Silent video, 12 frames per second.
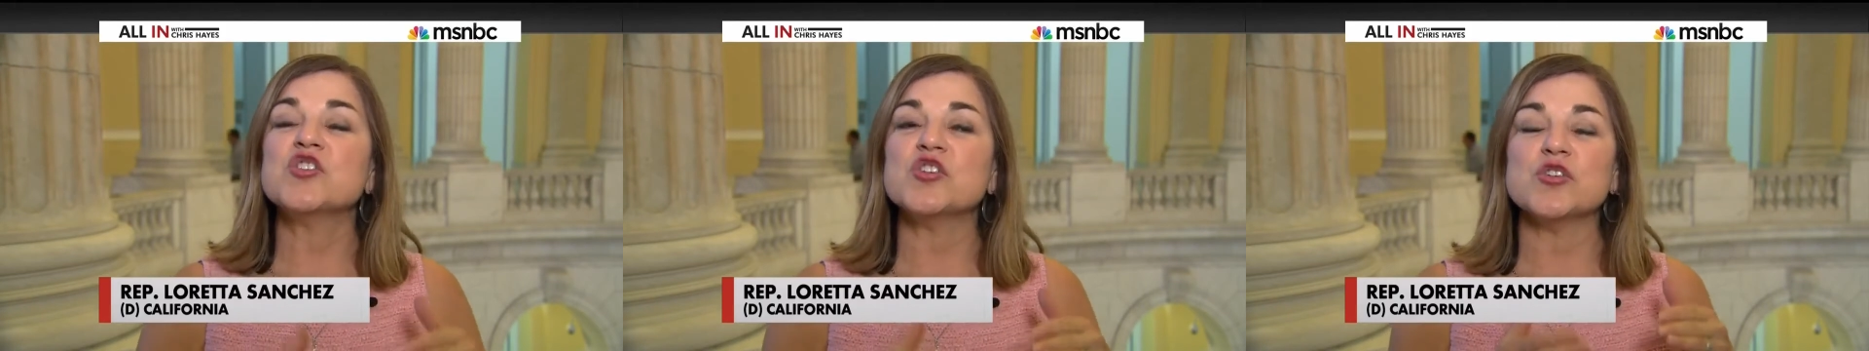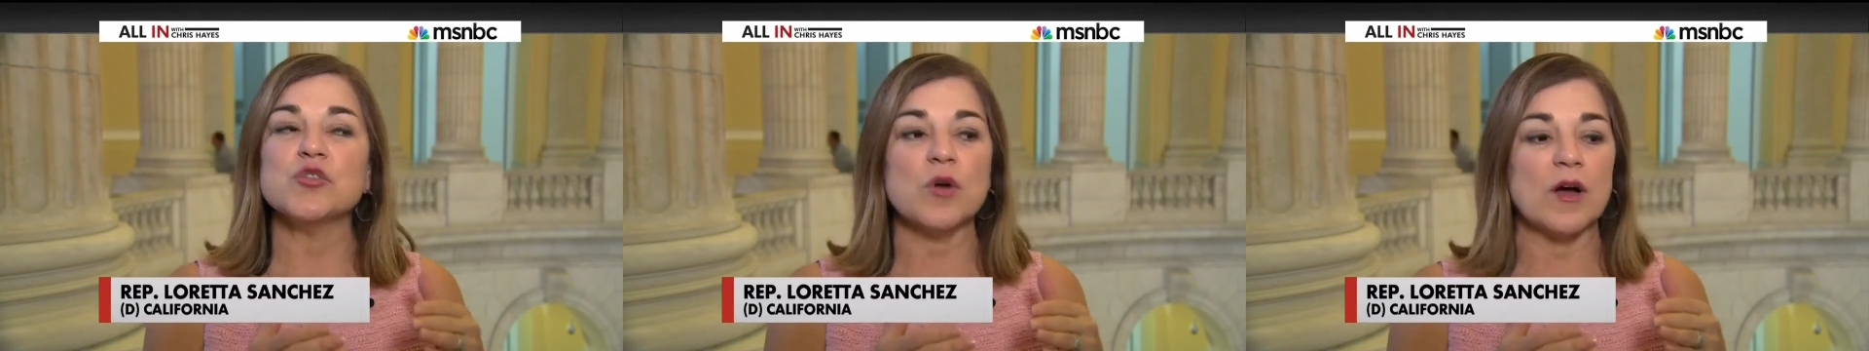
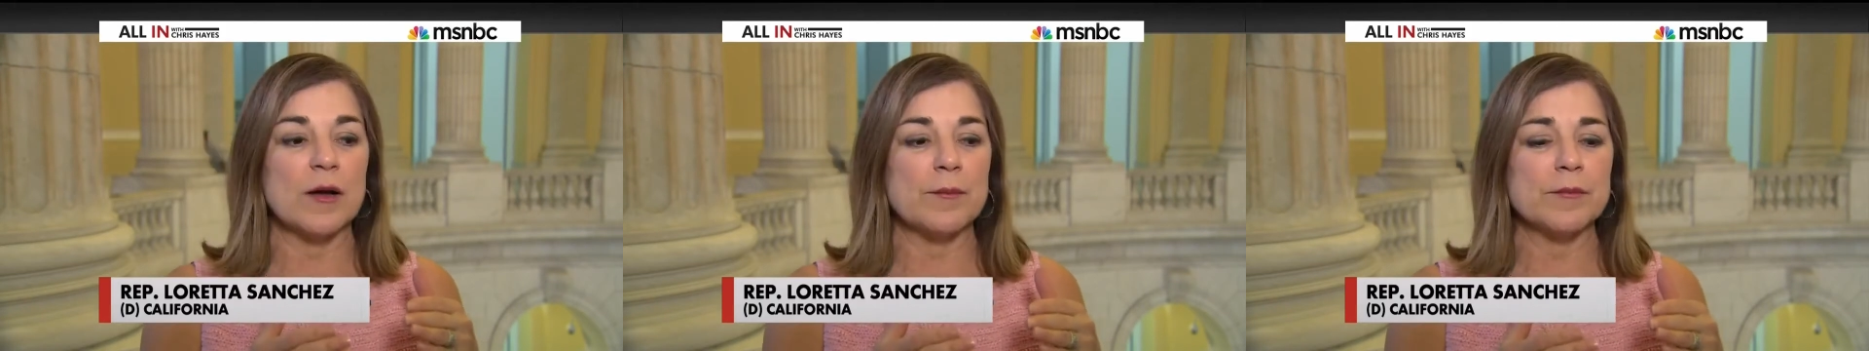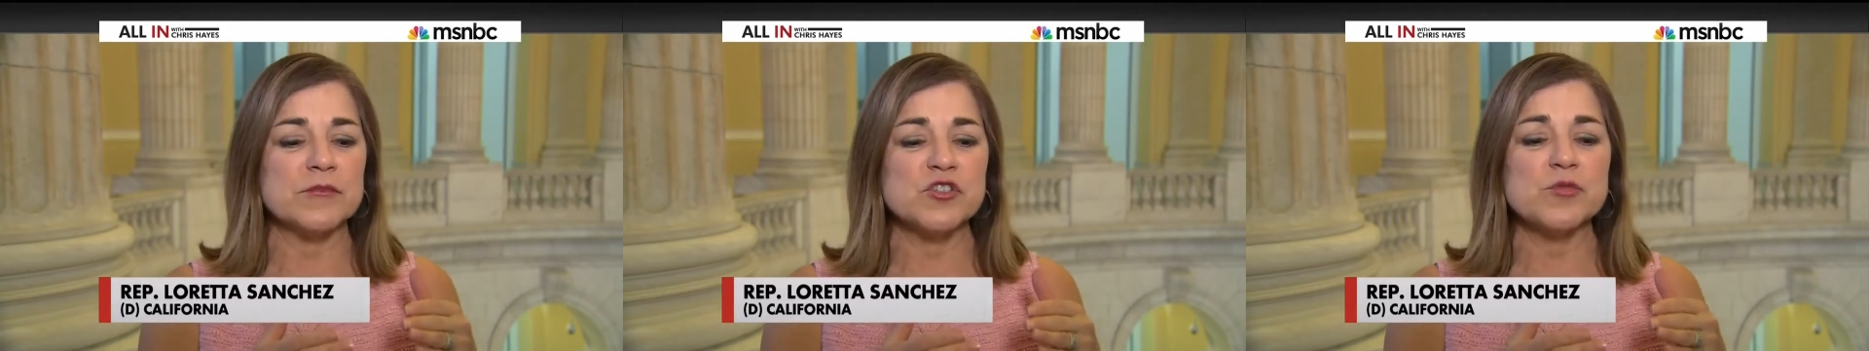
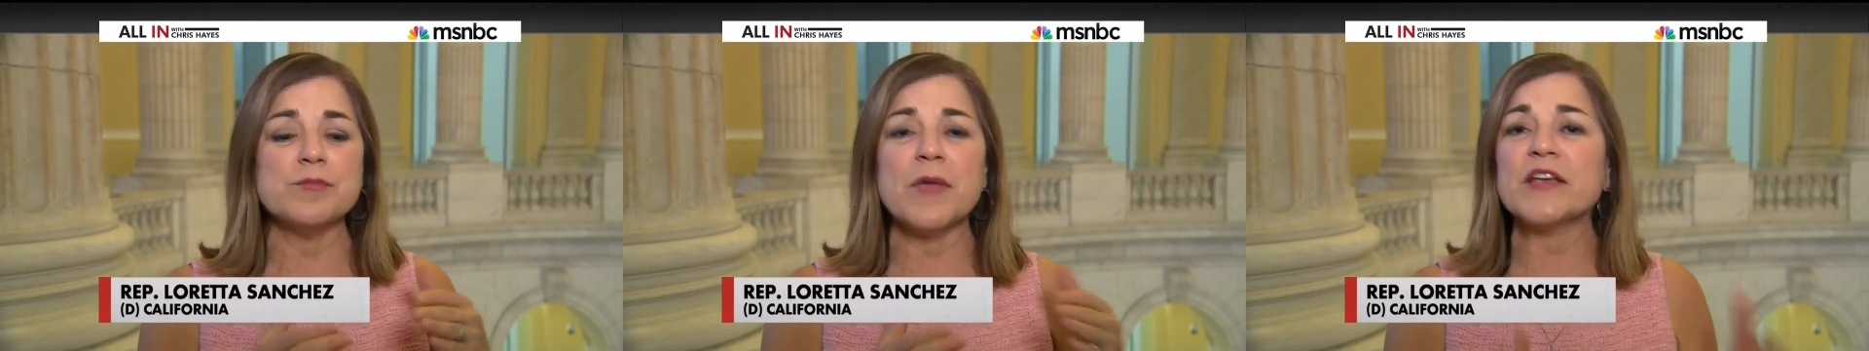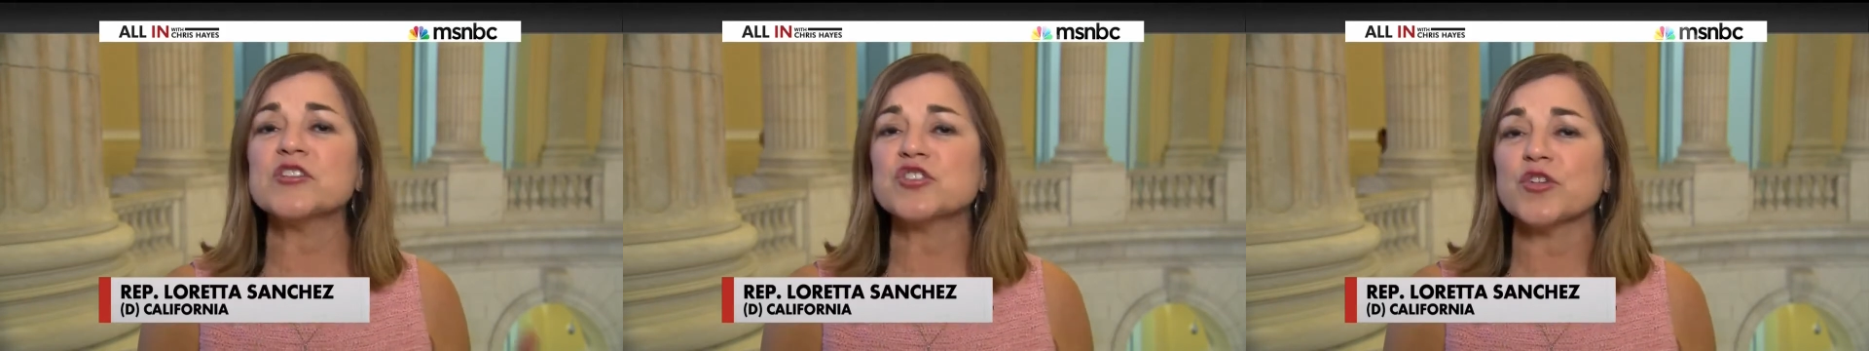to
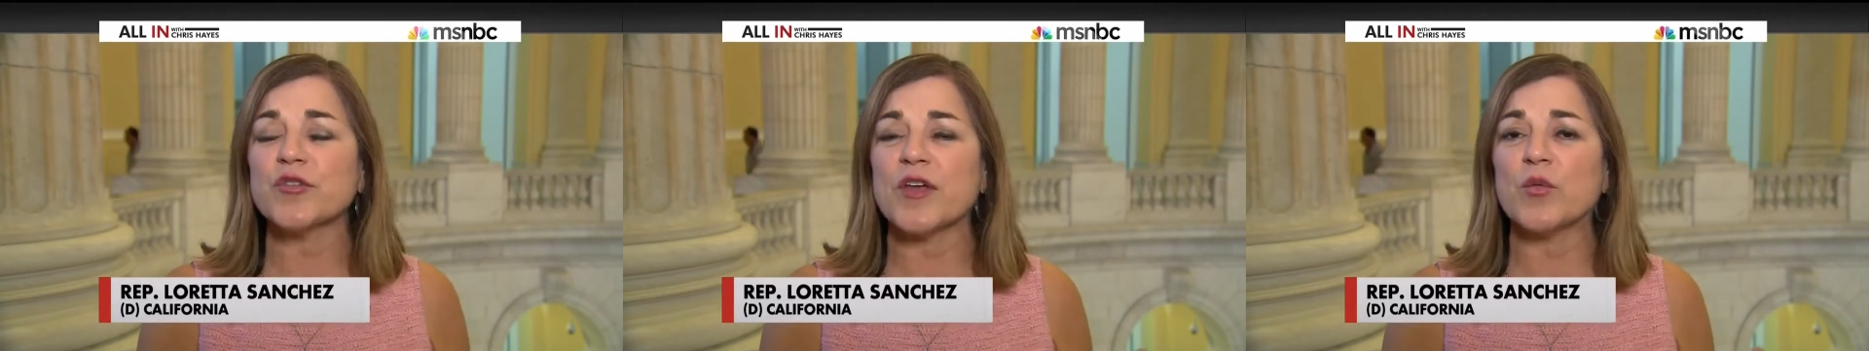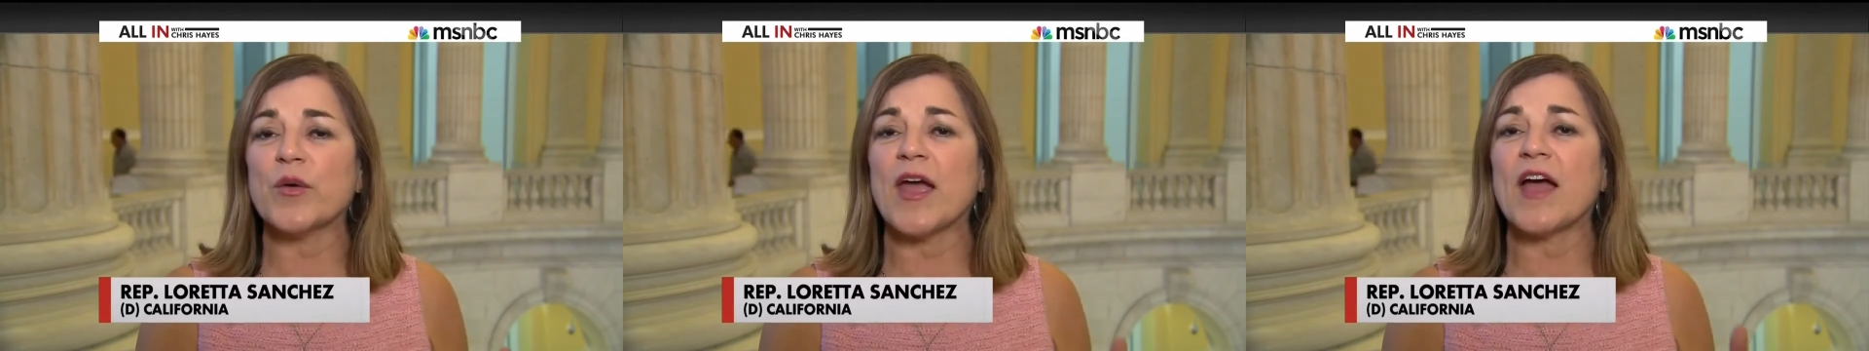make sure
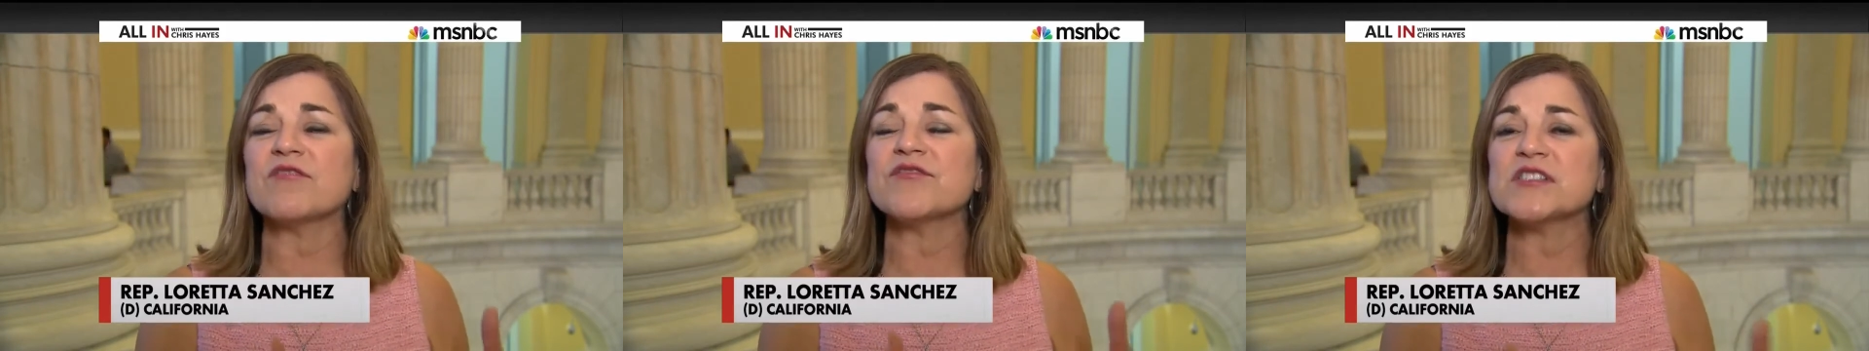that we have